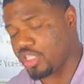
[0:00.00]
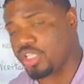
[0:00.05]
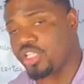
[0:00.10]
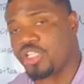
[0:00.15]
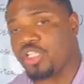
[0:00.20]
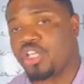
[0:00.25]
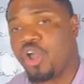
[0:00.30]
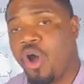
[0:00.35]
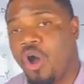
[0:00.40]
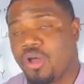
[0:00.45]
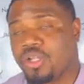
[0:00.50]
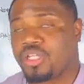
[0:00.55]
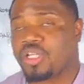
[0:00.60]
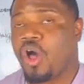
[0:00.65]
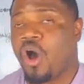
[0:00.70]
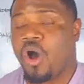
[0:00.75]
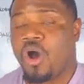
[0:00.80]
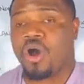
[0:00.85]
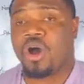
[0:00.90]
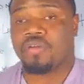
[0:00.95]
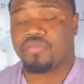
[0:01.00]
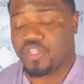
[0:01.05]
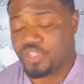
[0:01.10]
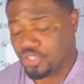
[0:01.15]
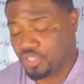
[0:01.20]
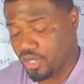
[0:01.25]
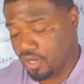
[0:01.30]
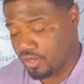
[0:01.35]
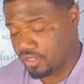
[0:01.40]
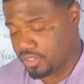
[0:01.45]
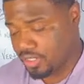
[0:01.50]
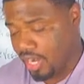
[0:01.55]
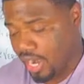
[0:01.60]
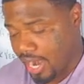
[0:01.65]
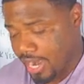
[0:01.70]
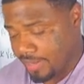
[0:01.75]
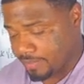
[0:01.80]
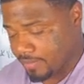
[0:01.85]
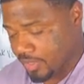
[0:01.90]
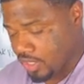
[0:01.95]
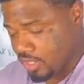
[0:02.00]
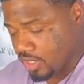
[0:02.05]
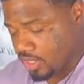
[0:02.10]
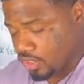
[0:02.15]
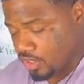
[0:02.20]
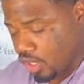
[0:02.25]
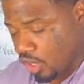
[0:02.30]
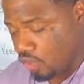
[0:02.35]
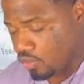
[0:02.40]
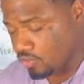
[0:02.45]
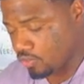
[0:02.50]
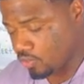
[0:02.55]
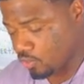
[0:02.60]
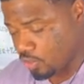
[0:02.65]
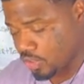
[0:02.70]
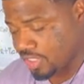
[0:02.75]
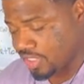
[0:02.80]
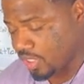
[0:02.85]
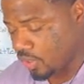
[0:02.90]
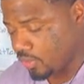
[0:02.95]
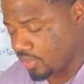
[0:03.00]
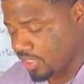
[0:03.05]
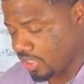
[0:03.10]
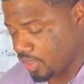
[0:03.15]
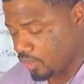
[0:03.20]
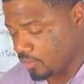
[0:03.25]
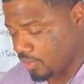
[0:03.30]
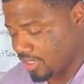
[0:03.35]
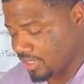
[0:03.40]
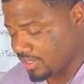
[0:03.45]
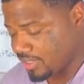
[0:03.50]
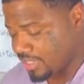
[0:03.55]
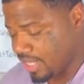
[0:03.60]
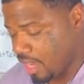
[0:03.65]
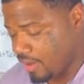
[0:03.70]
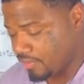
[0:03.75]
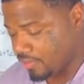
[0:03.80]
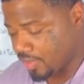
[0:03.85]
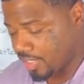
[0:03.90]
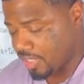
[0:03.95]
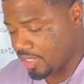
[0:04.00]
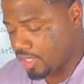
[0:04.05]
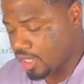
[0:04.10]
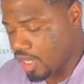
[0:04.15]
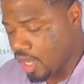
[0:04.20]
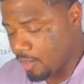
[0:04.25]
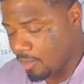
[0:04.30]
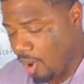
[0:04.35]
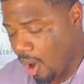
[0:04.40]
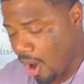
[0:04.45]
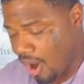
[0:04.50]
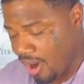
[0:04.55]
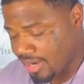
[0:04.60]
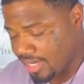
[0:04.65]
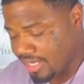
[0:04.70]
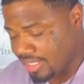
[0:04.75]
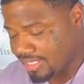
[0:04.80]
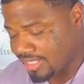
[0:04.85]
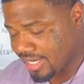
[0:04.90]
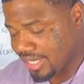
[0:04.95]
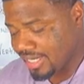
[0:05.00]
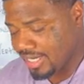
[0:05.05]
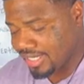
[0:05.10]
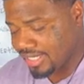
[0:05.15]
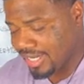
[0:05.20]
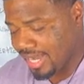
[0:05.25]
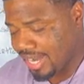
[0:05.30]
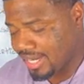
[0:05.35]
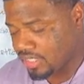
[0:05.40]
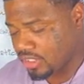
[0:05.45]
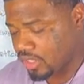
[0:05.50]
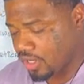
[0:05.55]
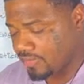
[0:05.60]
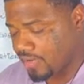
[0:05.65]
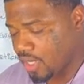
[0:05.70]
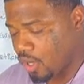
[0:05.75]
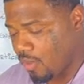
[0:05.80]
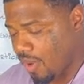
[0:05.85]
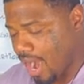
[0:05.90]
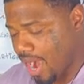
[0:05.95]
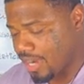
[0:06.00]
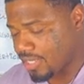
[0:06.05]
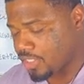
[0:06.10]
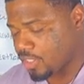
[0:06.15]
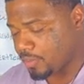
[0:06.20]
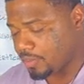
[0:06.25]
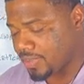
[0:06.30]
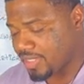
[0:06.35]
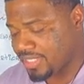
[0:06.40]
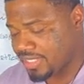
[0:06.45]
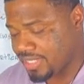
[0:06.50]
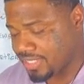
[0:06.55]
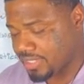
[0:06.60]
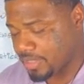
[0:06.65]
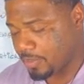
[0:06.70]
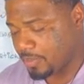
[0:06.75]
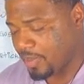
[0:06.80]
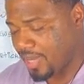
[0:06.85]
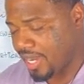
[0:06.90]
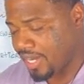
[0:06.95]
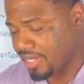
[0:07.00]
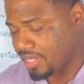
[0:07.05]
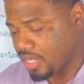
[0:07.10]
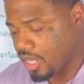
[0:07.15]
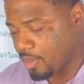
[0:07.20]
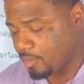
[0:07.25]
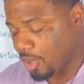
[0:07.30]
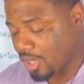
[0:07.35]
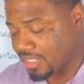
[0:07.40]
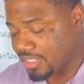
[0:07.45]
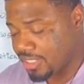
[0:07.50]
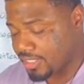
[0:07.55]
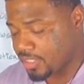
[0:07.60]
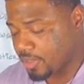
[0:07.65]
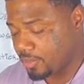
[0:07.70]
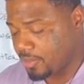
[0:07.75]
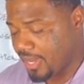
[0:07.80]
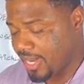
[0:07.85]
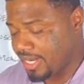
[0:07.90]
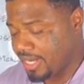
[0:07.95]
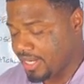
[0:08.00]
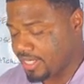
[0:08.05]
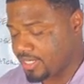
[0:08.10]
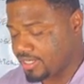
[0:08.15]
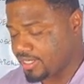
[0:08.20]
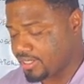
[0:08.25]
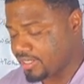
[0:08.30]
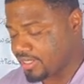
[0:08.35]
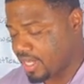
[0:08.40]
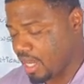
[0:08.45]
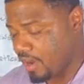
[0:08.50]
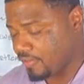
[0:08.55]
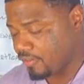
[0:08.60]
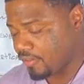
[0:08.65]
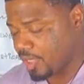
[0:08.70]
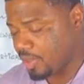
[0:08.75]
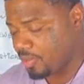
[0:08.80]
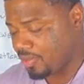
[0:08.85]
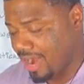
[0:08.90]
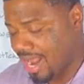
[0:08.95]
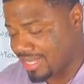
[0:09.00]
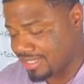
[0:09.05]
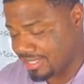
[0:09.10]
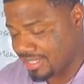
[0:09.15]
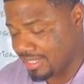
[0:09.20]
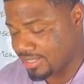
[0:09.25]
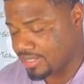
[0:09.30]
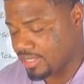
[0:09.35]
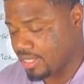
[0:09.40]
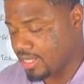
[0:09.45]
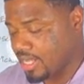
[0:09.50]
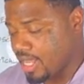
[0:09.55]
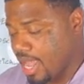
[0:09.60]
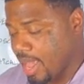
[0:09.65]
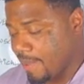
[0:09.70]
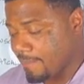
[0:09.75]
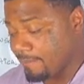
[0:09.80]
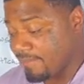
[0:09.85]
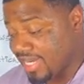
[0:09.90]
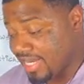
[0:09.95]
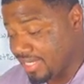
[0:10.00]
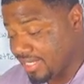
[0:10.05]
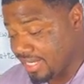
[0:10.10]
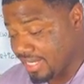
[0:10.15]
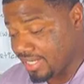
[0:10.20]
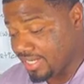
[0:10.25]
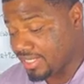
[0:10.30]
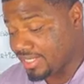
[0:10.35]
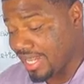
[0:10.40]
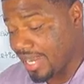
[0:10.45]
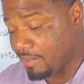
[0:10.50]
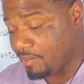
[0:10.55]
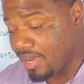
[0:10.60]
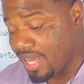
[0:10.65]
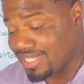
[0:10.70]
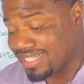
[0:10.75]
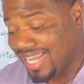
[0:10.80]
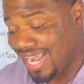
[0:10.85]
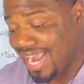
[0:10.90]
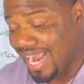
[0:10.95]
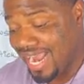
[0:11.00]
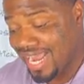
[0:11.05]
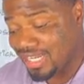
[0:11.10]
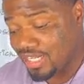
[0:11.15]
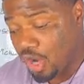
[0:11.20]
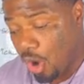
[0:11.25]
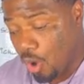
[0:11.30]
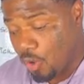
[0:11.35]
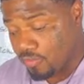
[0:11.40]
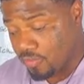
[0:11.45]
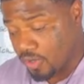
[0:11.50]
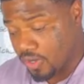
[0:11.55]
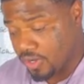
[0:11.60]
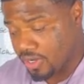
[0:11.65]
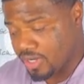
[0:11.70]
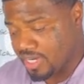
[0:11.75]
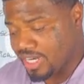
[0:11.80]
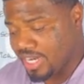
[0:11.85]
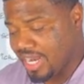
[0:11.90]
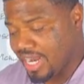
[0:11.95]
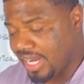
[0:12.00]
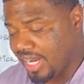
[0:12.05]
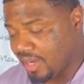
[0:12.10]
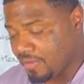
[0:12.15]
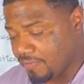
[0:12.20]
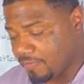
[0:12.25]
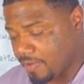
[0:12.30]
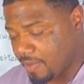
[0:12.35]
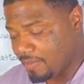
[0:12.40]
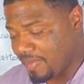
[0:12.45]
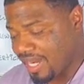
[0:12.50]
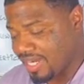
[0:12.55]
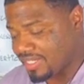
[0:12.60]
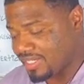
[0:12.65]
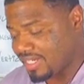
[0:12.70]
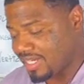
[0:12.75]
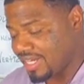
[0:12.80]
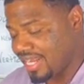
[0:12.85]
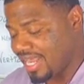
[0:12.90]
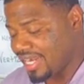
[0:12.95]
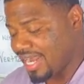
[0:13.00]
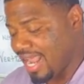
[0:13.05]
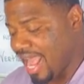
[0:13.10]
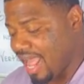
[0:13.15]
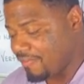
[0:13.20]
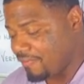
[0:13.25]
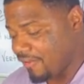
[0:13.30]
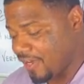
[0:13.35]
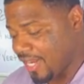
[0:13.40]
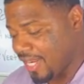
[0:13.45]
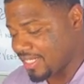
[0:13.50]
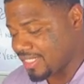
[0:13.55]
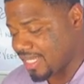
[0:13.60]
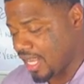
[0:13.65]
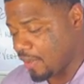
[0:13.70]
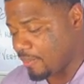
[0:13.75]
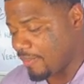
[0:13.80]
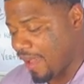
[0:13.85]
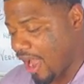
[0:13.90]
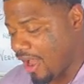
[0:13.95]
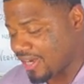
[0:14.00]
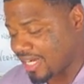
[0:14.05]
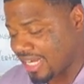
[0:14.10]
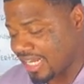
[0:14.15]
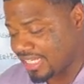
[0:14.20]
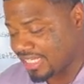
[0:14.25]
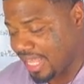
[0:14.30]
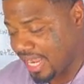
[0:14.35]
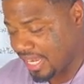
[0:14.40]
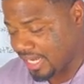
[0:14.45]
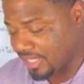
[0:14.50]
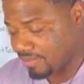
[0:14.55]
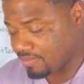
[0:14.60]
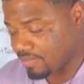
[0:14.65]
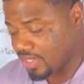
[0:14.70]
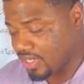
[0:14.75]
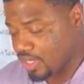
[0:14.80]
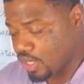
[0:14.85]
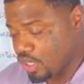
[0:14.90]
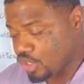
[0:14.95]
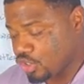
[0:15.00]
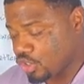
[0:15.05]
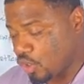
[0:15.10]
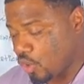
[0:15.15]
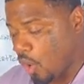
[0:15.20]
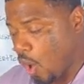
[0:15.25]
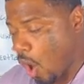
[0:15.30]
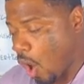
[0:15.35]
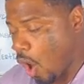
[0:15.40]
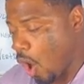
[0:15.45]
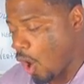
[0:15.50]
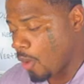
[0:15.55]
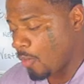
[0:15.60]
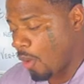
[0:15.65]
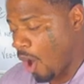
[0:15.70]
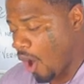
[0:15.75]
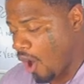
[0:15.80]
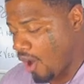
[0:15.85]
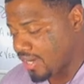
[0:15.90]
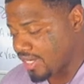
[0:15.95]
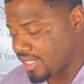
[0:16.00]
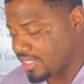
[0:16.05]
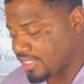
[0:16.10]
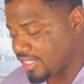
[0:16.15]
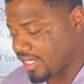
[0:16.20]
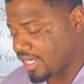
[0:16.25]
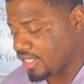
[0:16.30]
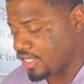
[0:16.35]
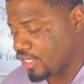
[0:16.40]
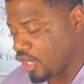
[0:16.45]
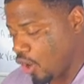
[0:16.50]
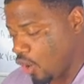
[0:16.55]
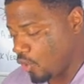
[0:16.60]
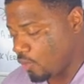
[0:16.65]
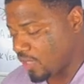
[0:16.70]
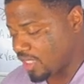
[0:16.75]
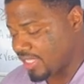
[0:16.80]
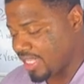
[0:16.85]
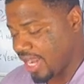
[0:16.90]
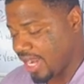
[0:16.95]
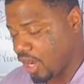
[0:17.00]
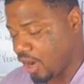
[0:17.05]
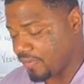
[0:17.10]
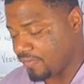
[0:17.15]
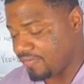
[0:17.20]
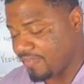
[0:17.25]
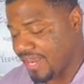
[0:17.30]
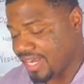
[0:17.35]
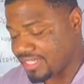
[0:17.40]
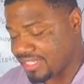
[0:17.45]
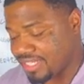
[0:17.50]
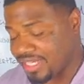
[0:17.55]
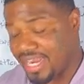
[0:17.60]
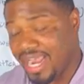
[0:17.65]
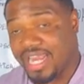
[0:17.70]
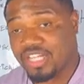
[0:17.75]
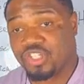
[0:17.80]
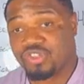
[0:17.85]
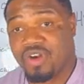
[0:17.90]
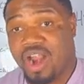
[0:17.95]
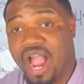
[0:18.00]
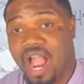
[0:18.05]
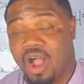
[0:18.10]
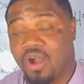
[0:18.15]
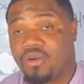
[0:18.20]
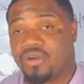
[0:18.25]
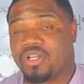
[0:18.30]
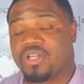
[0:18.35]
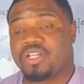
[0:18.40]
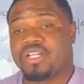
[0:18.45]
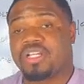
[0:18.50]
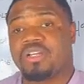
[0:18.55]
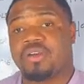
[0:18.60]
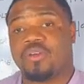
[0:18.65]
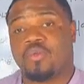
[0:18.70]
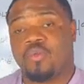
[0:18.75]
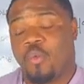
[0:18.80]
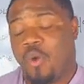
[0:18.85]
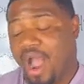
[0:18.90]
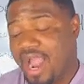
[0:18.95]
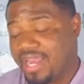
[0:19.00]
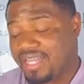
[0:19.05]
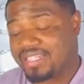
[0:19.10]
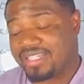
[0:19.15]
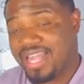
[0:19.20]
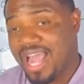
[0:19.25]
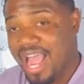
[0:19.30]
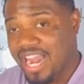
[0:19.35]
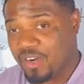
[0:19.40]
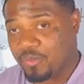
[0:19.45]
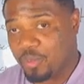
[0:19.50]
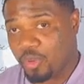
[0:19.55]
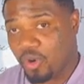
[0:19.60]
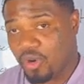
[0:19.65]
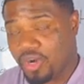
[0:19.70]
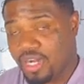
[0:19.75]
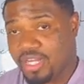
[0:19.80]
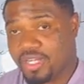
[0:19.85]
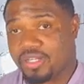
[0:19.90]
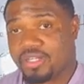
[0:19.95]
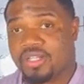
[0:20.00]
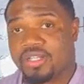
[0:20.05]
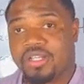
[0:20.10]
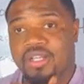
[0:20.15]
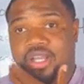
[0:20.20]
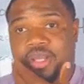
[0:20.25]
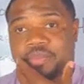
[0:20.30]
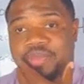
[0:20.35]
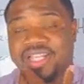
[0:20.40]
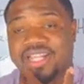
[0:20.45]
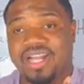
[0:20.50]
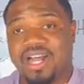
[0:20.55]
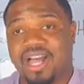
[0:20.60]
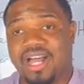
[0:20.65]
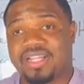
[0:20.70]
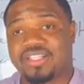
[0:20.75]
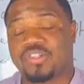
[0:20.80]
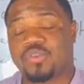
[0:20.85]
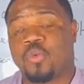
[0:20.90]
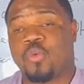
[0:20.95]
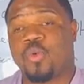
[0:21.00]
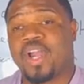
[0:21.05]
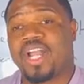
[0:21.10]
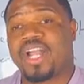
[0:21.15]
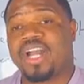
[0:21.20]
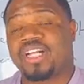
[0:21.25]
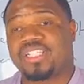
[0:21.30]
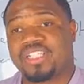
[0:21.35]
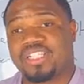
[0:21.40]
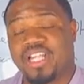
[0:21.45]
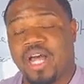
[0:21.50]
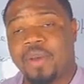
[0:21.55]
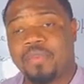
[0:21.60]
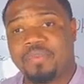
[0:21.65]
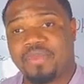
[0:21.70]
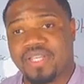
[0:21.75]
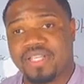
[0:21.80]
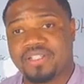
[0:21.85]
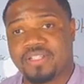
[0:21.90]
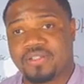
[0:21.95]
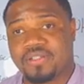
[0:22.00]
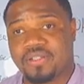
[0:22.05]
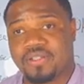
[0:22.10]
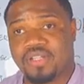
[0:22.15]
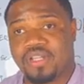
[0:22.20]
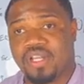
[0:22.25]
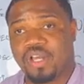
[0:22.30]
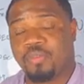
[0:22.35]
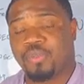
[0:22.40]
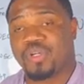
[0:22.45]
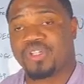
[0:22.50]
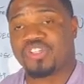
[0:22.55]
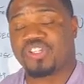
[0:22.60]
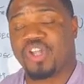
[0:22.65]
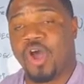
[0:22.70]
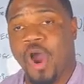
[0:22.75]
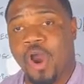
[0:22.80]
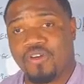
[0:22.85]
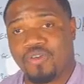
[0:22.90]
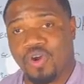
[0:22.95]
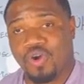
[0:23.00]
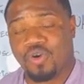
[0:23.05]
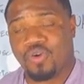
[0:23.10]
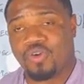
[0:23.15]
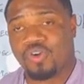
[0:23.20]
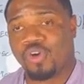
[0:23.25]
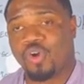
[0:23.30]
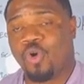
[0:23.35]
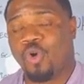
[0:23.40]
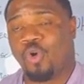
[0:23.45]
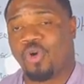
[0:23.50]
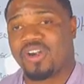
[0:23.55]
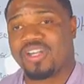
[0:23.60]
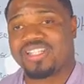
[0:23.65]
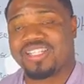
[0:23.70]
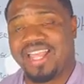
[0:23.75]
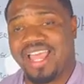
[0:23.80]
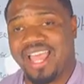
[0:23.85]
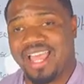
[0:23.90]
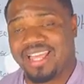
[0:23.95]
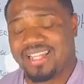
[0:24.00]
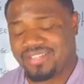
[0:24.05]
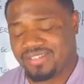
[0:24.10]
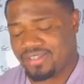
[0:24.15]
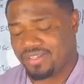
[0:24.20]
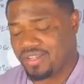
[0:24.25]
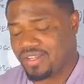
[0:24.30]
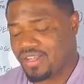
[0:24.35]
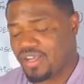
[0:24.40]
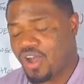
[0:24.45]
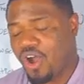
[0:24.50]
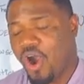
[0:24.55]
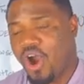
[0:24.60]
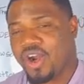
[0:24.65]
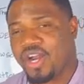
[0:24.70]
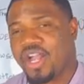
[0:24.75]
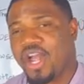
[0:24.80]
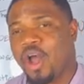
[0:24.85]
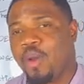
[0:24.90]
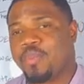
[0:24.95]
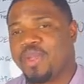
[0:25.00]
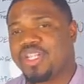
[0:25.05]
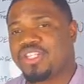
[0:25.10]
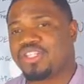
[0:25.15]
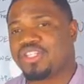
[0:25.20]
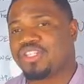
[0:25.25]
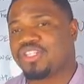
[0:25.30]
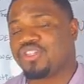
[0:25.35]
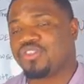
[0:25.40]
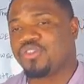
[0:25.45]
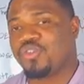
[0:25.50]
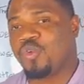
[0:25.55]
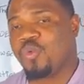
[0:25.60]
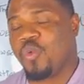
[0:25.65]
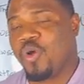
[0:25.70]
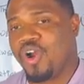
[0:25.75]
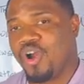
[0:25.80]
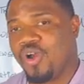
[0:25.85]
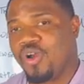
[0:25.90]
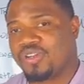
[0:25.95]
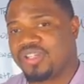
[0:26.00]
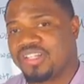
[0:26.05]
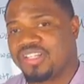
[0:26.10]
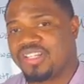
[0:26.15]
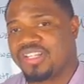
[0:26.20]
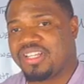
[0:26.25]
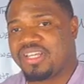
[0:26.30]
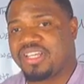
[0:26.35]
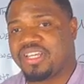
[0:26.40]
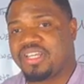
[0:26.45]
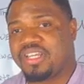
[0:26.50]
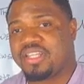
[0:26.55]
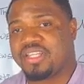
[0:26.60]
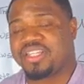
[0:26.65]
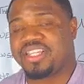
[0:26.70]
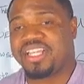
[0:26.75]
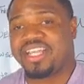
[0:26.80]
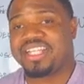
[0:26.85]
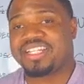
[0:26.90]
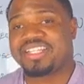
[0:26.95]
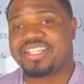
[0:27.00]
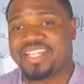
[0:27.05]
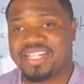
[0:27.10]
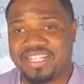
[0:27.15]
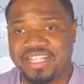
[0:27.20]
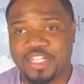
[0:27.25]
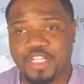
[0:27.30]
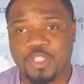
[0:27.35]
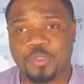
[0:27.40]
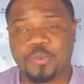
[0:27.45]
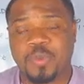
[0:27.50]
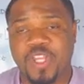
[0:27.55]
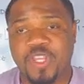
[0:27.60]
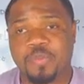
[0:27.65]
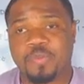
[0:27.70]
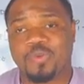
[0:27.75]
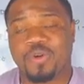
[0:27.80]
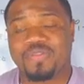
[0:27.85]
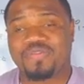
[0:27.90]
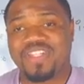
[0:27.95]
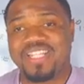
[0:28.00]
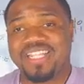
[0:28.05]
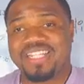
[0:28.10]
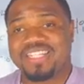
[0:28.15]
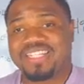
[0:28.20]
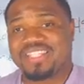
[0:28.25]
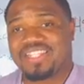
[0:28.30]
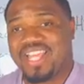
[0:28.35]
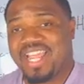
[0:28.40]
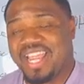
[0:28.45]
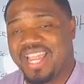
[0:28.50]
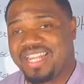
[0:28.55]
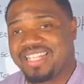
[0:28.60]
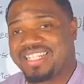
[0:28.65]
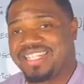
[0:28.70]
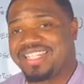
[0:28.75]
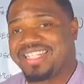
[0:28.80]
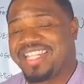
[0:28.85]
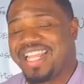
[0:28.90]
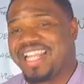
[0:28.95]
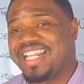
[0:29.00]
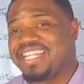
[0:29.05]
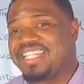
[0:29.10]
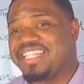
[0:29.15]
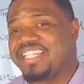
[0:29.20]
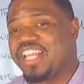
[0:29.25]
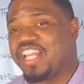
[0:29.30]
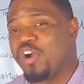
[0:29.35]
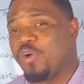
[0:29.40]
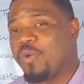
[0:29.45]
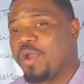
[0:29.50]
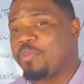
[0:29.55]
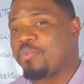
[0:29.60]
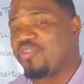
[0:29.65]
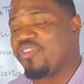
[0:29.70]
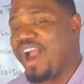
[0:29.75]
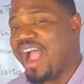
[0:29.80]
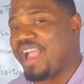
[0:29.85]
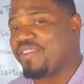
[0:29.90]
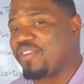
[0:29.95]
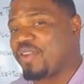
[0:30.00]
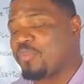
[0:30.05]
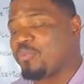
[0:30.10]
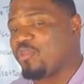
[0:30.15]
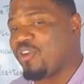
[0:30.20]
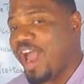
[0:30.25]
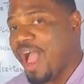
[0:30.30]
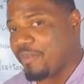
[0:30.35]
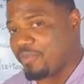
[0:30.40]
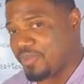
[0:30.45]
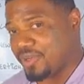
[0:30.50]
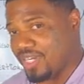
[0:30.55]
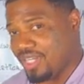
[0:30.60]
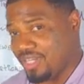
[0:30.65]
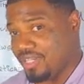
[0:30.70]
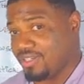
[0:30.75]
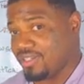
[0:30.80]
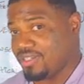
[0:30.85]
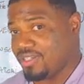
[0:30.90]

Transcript: Law of the church, all right? So we're still dealing with discovery. Parties in a case are required to participate in a discovery process, meaning they must hand over information and evidence about a claim so all parties can know what they are facing at trial. Why is that important? Because when Columbus, Pizarro, Cortez are coming to the New World, the indigenous people of these lands didn't deal with private property.